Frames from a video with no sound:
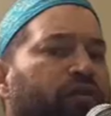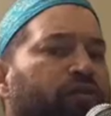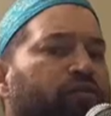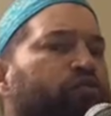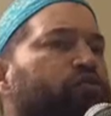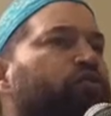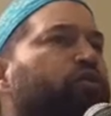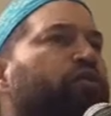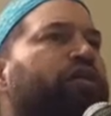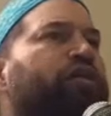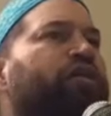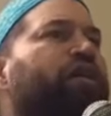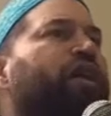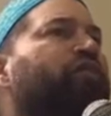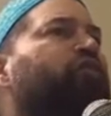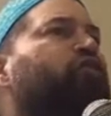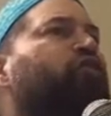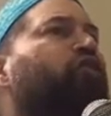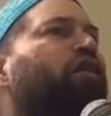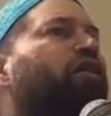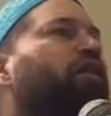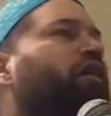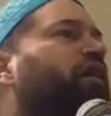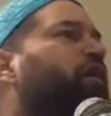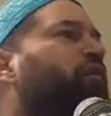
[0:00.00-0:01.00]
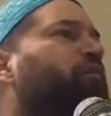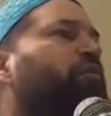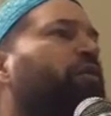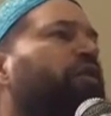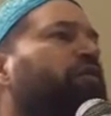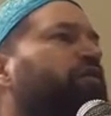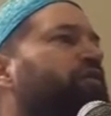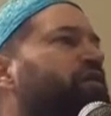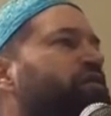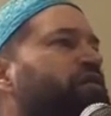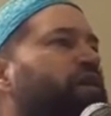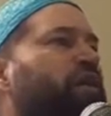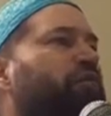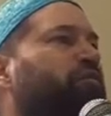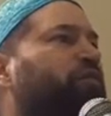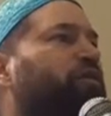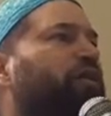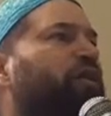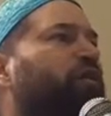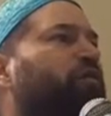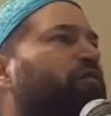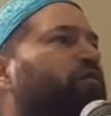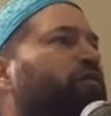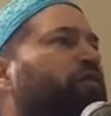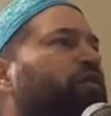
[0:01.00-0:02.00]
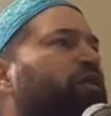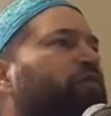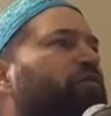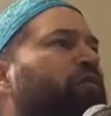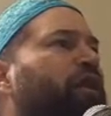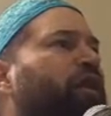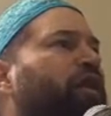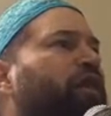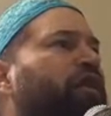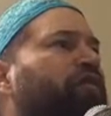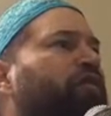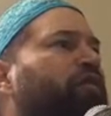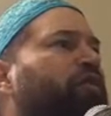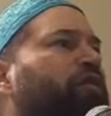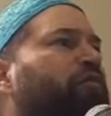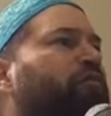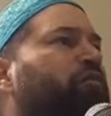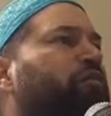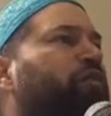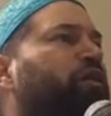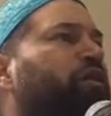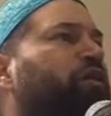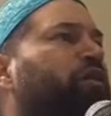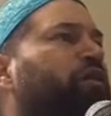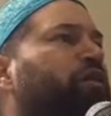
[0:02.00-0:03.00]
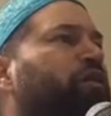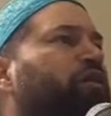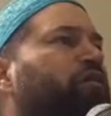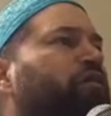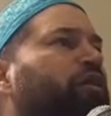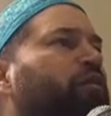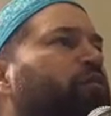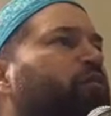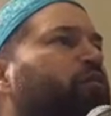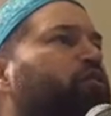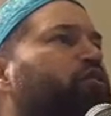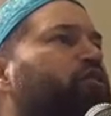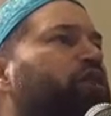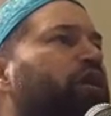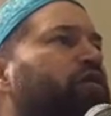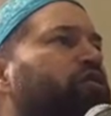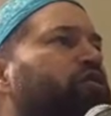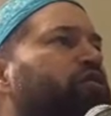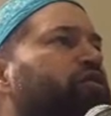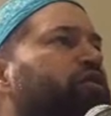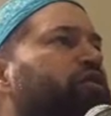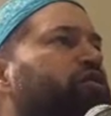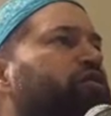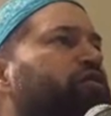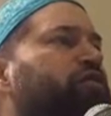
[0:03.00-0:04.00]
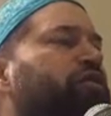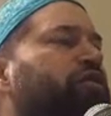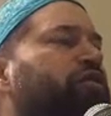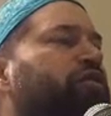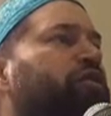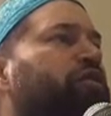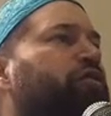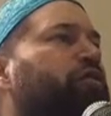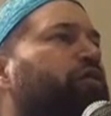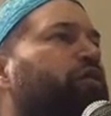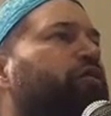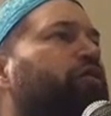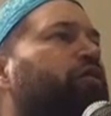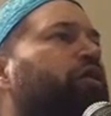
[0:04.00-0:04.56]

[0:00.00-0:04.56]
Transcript: So they're not talking about the same thing when they're making their projections and their thing.